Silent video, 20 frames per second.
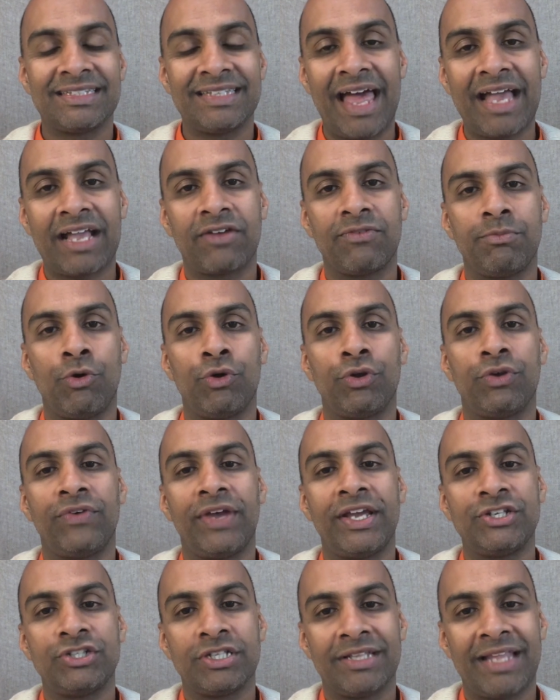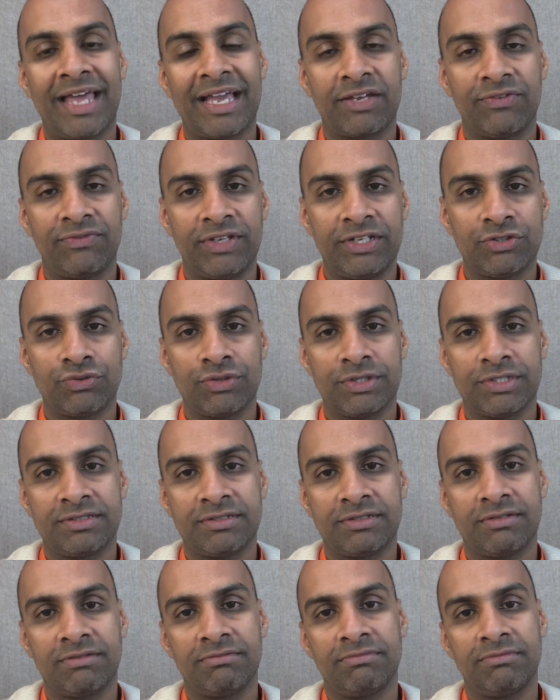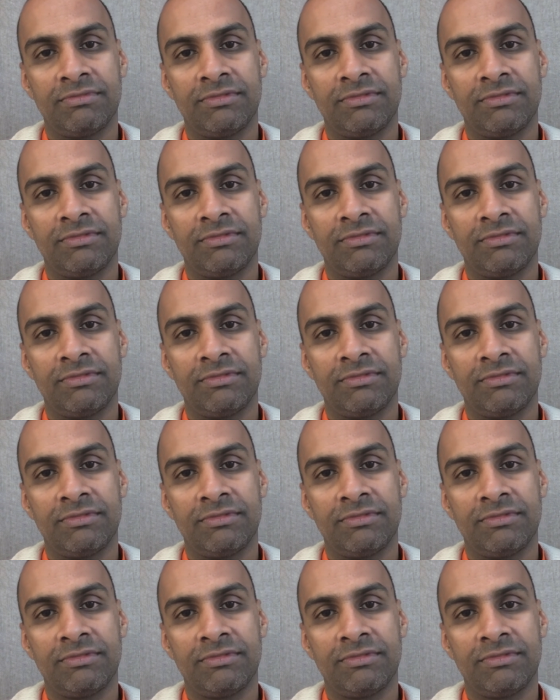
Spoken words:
lack of motivation, lack of interest,